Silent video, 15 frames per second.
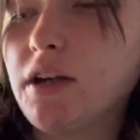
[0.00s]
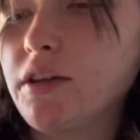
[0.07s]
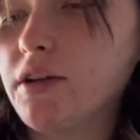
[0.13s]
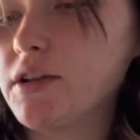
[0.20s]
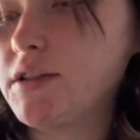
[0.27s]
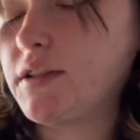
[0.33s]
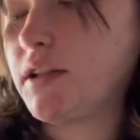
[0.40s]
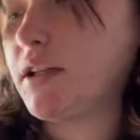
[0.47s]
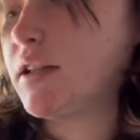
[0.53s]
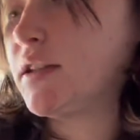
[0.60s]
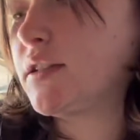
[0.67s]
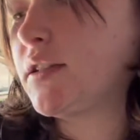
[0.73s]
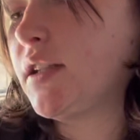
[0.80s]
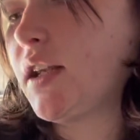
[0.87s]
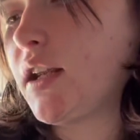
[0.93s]
other
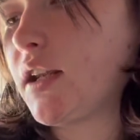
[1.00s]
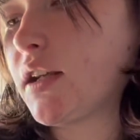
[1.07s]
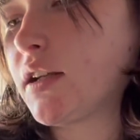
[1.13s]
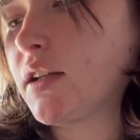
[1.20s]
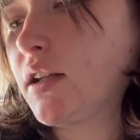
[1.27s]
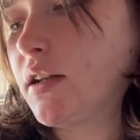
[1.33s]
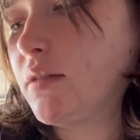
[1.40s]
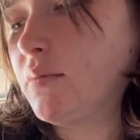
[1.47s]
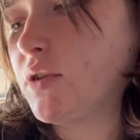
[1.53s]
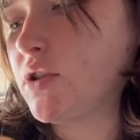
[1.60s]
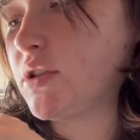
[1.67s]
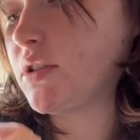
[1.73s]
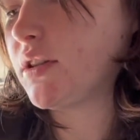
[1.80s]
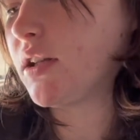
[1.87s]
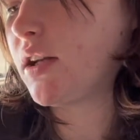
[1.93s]
skins and
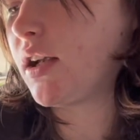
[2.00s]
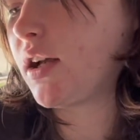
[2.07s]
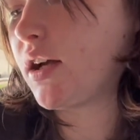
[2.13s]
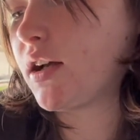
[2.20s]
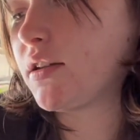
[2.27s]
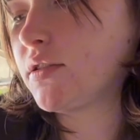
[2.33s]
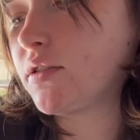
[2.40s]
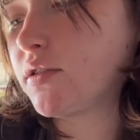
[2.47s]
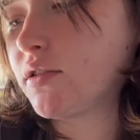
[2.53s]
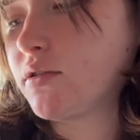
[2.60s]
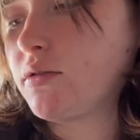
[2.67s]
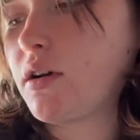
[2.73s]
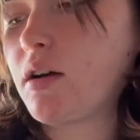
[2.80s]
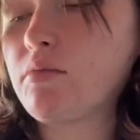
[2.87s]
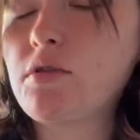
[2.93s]
machine that I had,
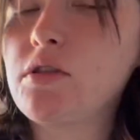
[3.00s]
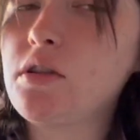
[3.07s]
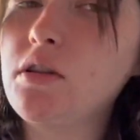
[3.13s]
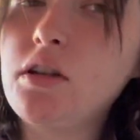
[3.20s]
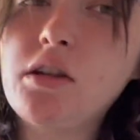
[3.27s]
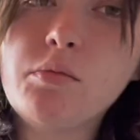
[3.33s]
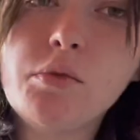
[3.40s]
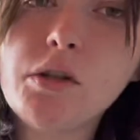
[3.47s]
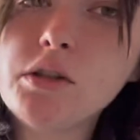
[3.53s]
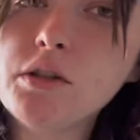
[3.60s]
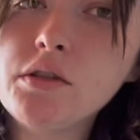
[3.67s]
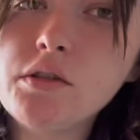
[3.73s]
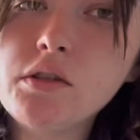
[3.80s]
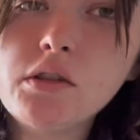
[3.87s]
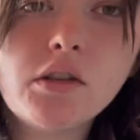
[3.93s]
so I'm just gonna keep
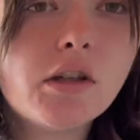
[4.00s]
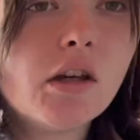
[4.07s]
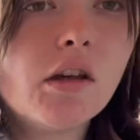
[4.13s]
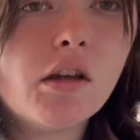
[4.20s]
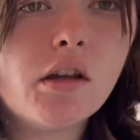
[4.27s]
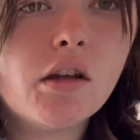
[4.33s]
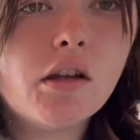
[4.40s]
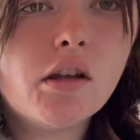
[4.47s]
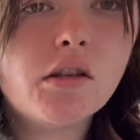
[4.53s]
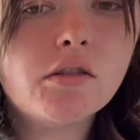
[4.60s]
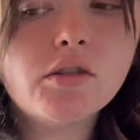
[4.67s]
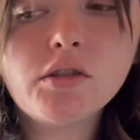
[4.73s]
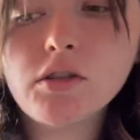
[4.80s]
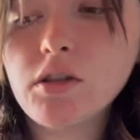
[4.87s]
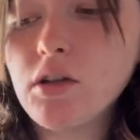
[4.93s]
practicing
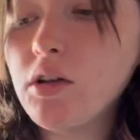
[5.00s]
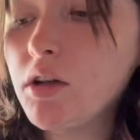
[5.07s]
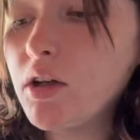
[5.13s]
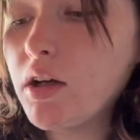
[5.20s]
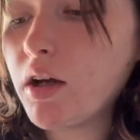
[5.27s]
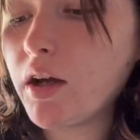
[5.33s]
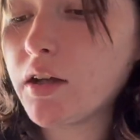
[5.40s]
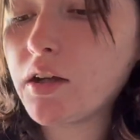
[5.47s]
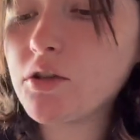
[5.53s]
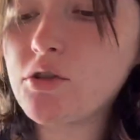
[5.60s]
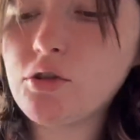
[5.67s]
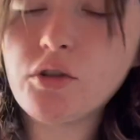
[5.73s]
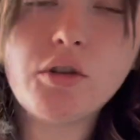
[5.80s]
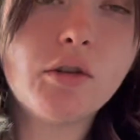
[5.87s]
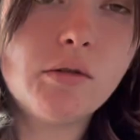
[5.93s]
and I guess
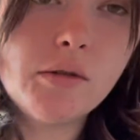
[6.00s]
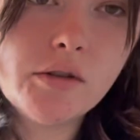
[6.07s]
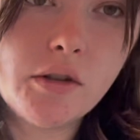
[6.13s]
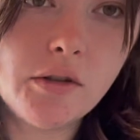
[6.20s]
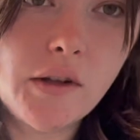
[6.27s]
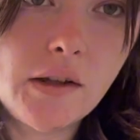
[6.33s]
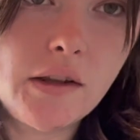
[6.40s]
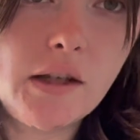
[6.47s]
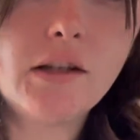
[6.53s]
show you the results at the